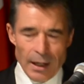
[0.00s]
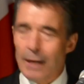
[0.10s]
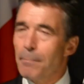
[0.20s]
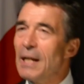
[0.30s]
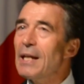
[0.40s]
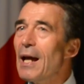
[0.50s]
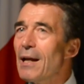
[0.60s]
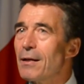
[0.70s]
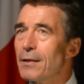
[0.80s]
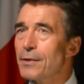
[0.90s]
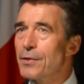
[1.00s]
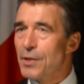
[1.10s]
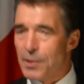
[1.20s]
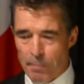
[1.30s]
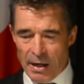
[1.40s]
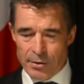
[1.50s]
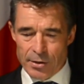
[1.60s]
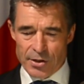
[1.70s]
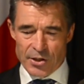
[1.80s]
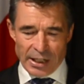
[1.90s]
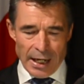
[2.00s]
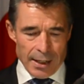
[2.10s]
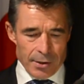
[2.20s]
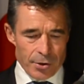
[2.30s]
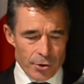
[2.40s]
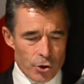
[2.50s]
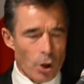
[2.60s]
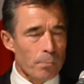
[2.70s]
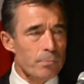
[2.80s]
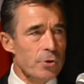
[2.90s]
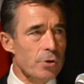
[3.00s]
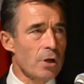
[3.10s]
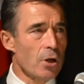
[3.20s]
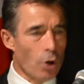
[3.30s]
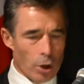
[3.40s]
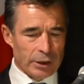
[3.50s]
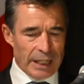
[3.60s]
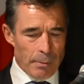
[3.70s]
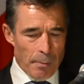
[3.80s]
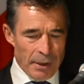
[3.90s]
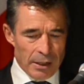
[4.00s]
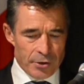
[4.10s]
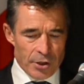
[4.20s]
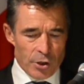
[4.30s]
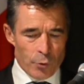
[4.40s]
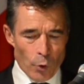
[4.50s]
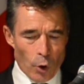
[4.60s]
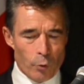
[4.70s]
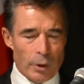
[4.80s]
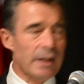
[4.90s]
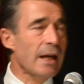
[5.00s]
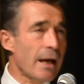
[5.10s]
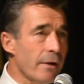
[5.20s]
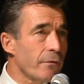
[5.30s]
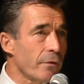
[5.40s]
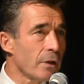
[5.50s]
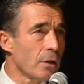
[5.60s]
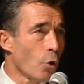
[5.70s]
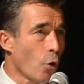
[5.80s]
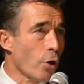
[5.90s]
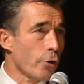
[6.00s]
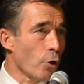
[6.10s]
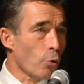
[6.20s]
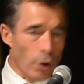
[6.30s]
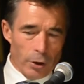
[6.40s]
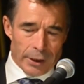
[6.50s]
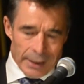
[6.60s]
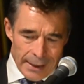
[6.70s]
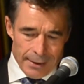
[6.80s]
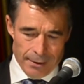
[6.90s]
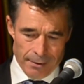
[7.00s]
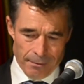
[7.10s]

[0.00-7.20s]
And many allies spend scarce sums on capabilities we already have or no longer need.